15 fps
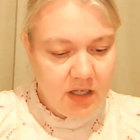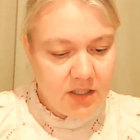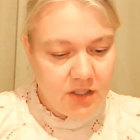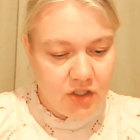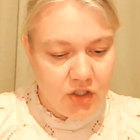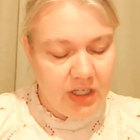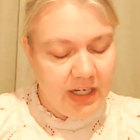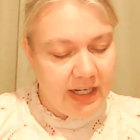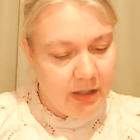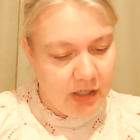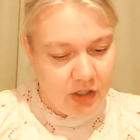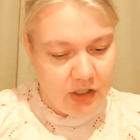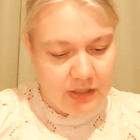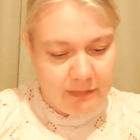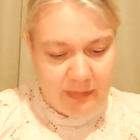Suddenly,
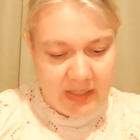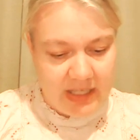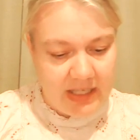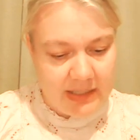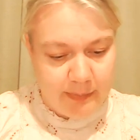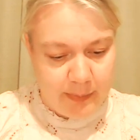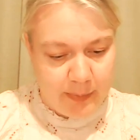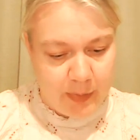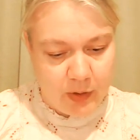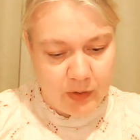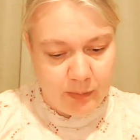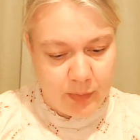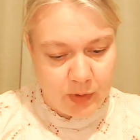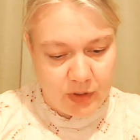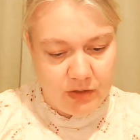Nurse Mees
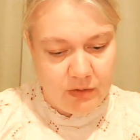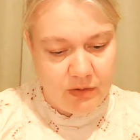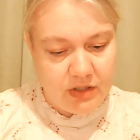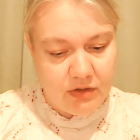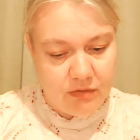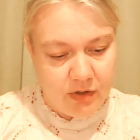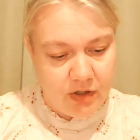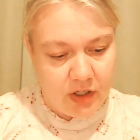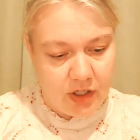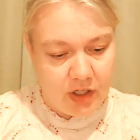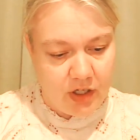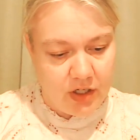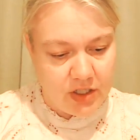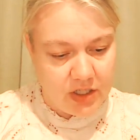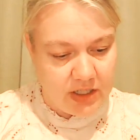bustled through the
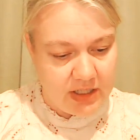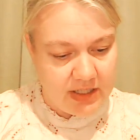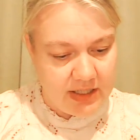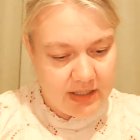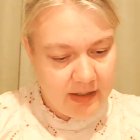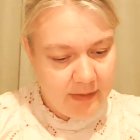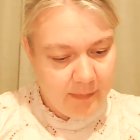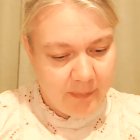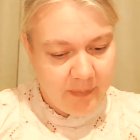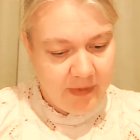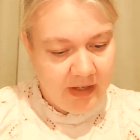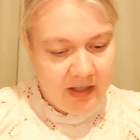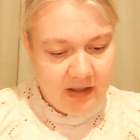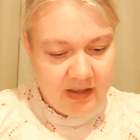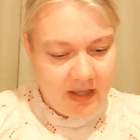curtains.
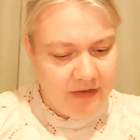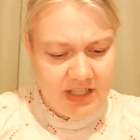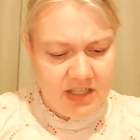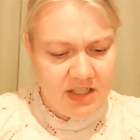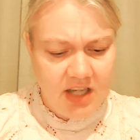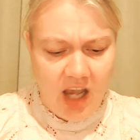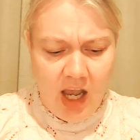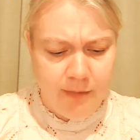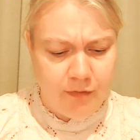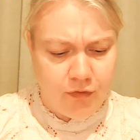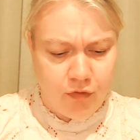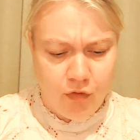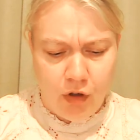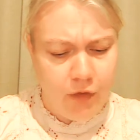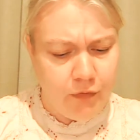There isn't time
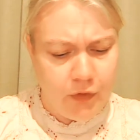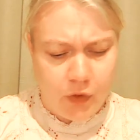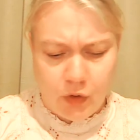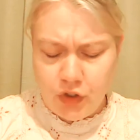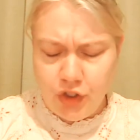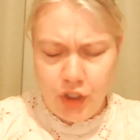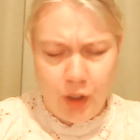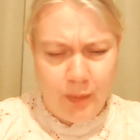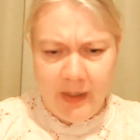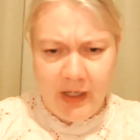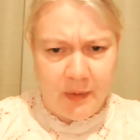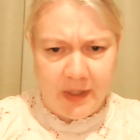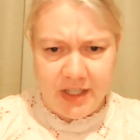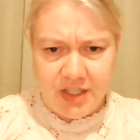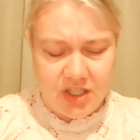for all of your
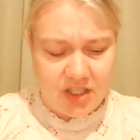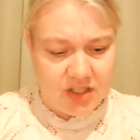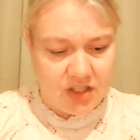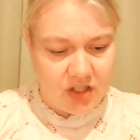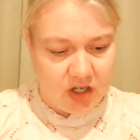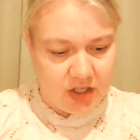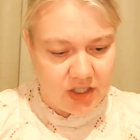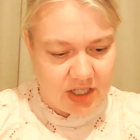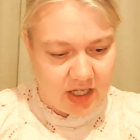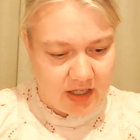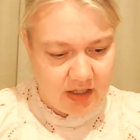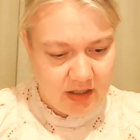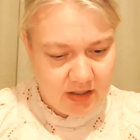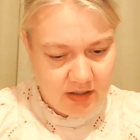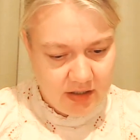stupid questions,
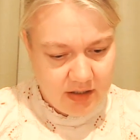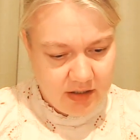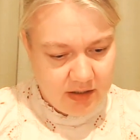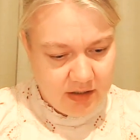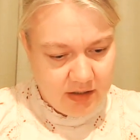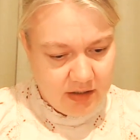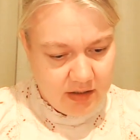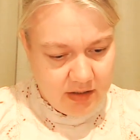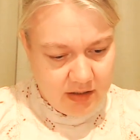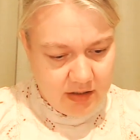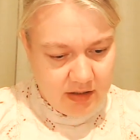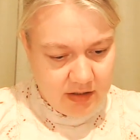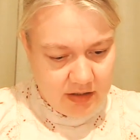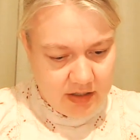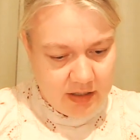Doctor.
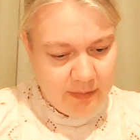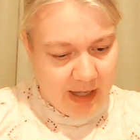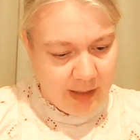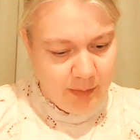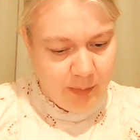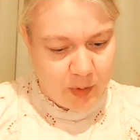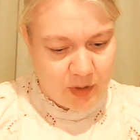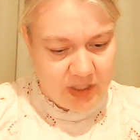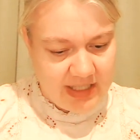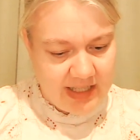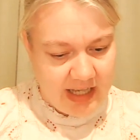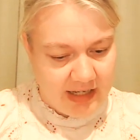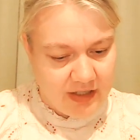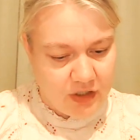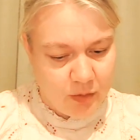The man put his
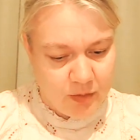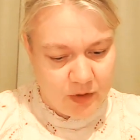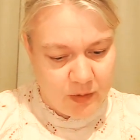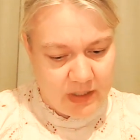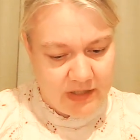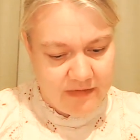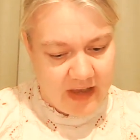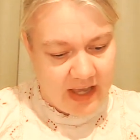hand up to his